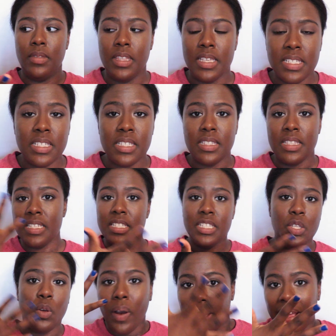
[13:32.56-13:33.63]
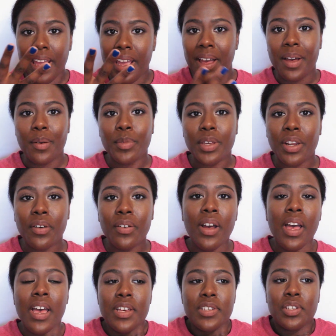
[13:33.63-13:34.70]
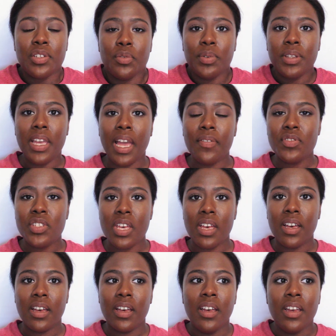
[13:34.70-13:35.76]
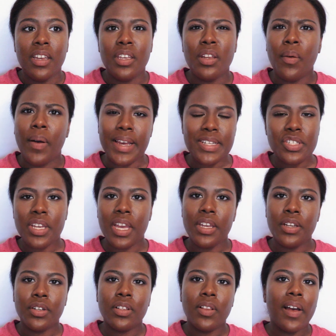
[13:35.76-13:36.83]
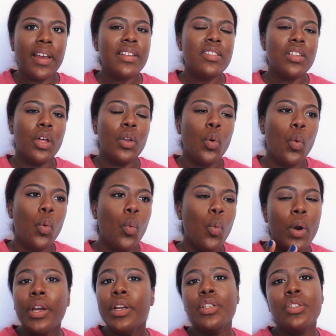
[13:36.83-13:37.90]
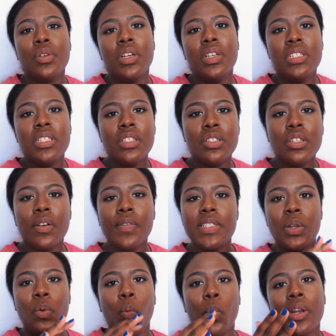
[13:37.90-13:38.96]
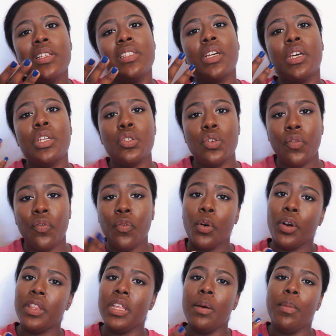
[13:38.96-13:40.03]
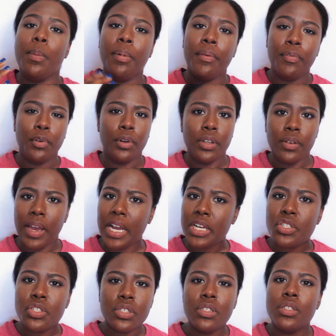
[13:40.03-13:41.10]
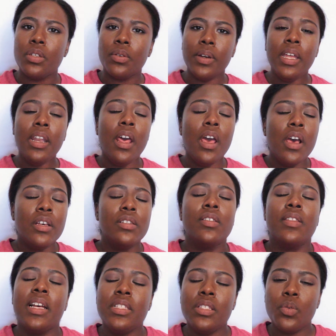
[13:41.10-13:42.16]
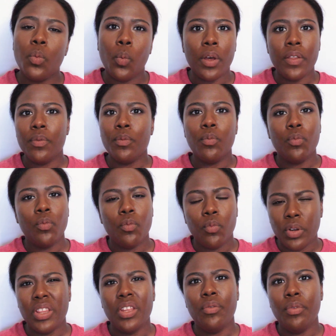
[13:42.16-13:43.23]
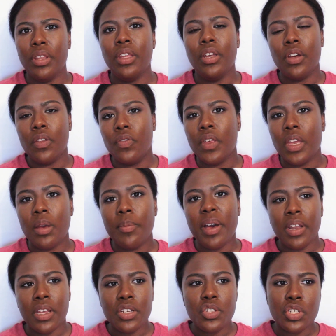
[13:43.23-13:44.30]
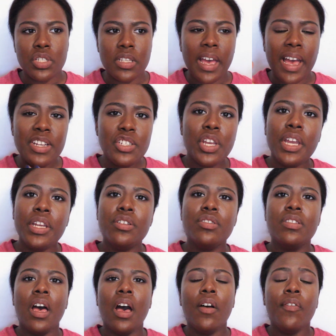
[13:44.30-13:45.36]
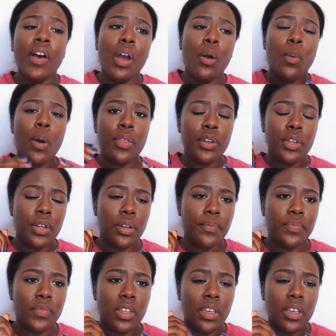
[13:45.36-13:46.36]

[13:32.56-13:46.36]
This is who I am, you know? So you really have to, you know, educate your clients on what you're doing to the service and what it's gonna do for them before you actually do it. So that's one really good thing about it. Just educate yourself, whether you,